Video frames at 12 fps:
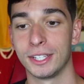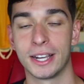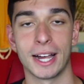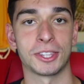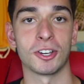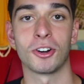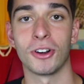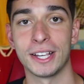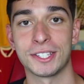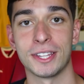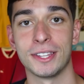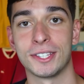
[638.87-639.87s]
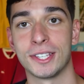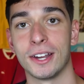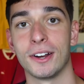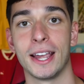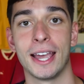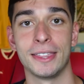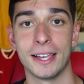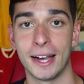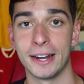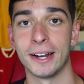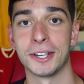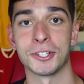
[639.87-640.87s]
You got the crest in the center and the
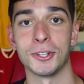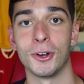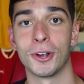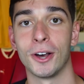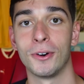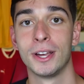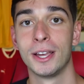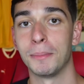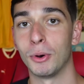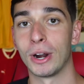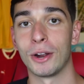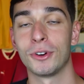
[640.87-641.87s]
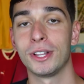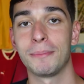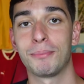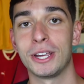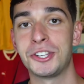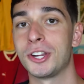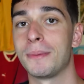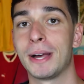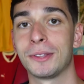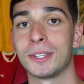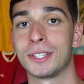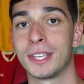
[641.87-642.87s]
Adidas logo. But what I really appreciate
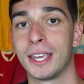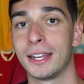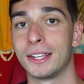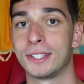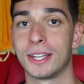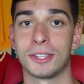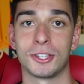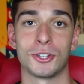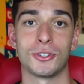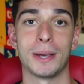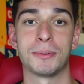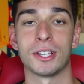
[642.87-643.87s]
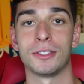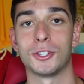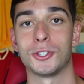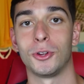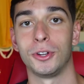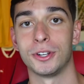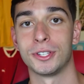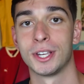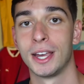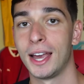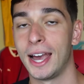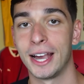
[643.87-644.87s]
about this kit is that the stripes on the shoulders
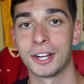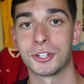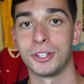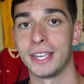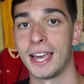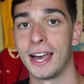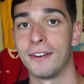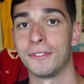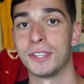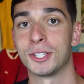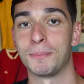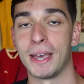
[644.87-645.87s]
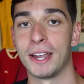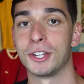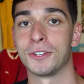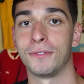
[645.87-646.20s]
actually have the Spanish